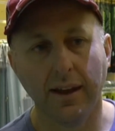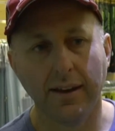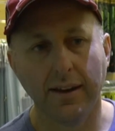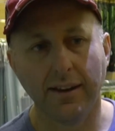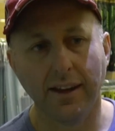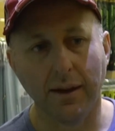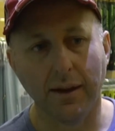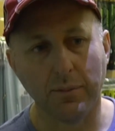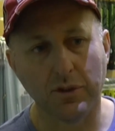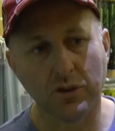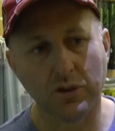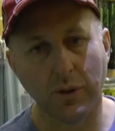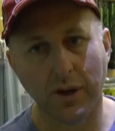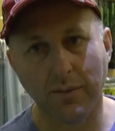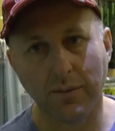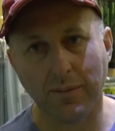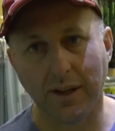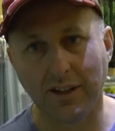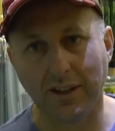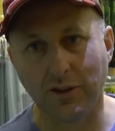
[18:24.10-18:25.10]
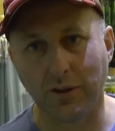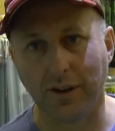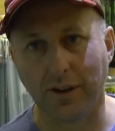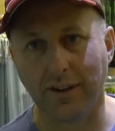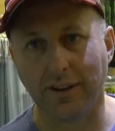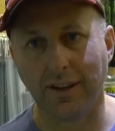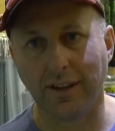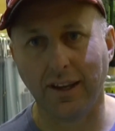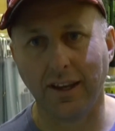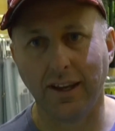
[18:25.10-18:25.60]
Now between me
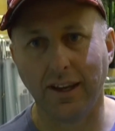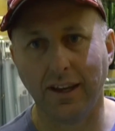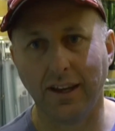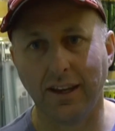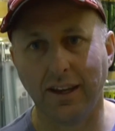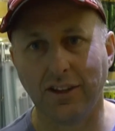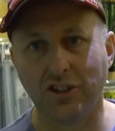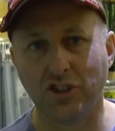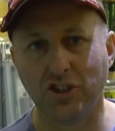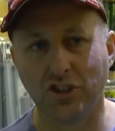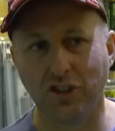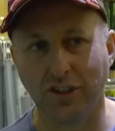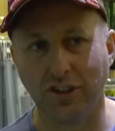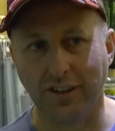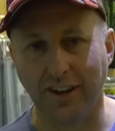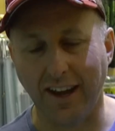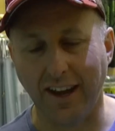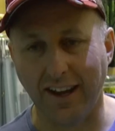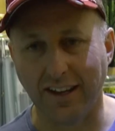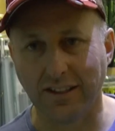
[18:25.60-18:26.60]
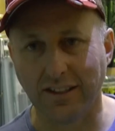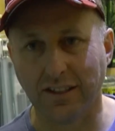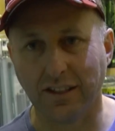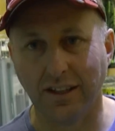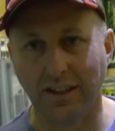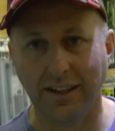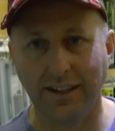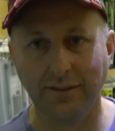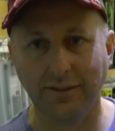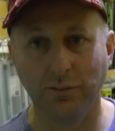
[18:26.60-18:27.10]
doing the shoot
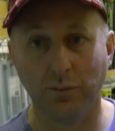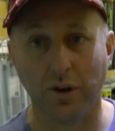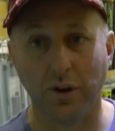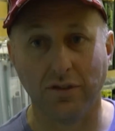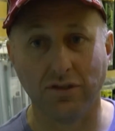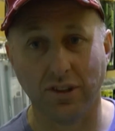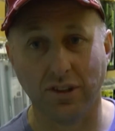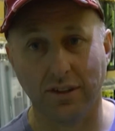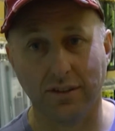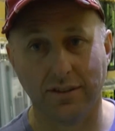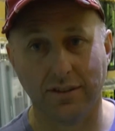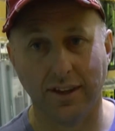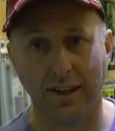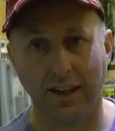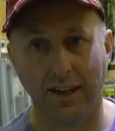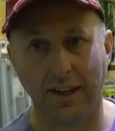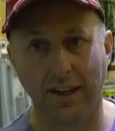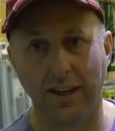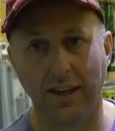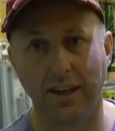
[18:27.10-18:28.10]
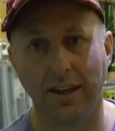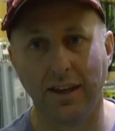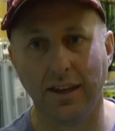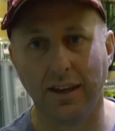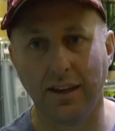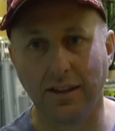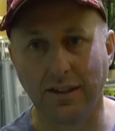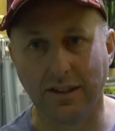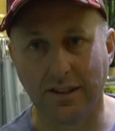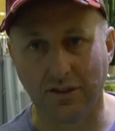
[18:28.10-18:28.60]
outside, where I've shot
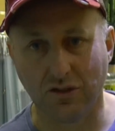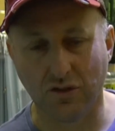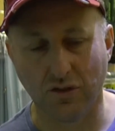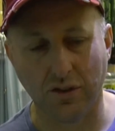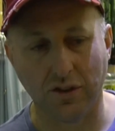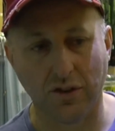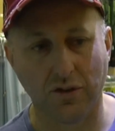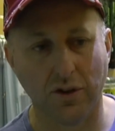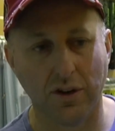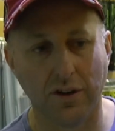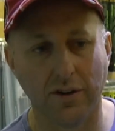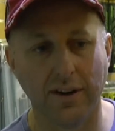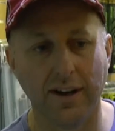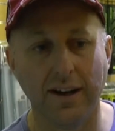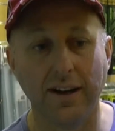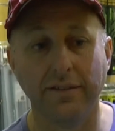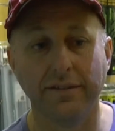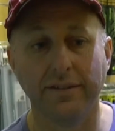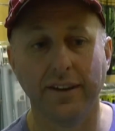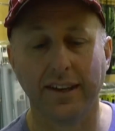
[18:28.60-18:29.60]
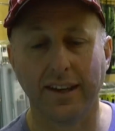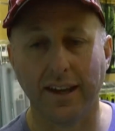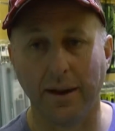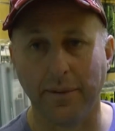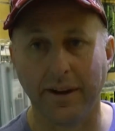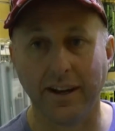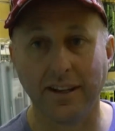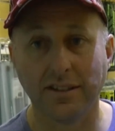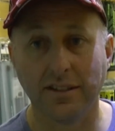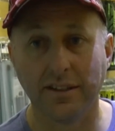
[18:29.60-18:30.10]
these through the chronograph, and
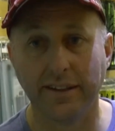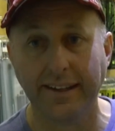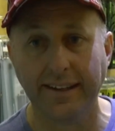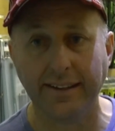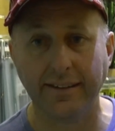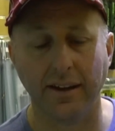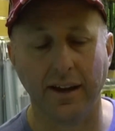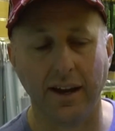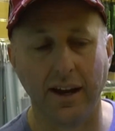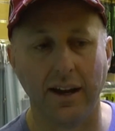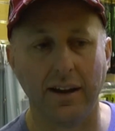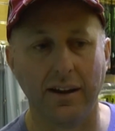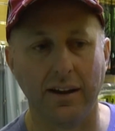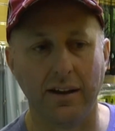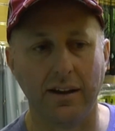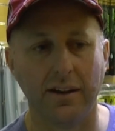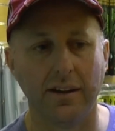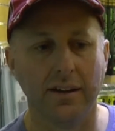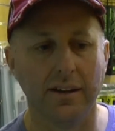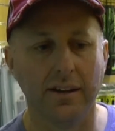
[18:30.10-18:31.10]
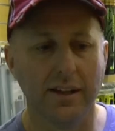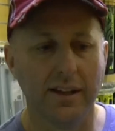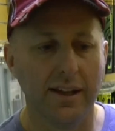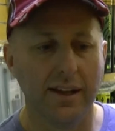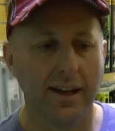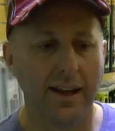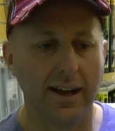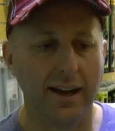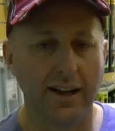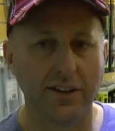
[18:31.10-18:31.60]
coming inside, I had
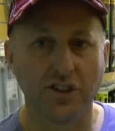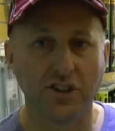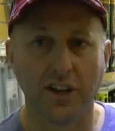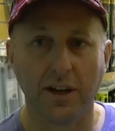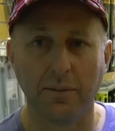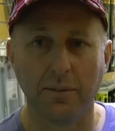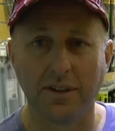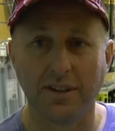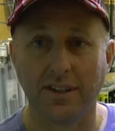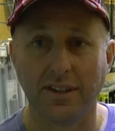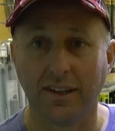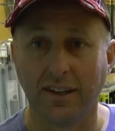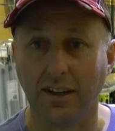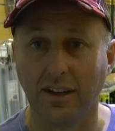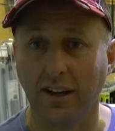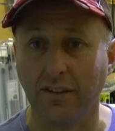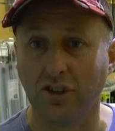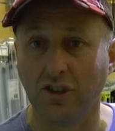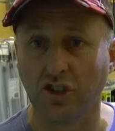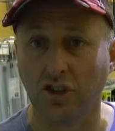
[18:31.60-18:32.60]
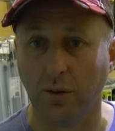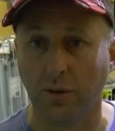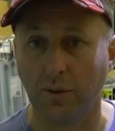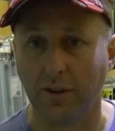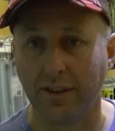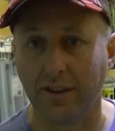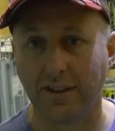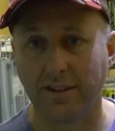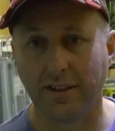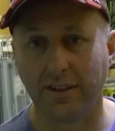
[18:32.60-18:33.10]
Archer come in and said, can I have a shot
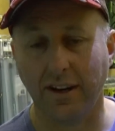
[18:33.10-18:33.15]
with this?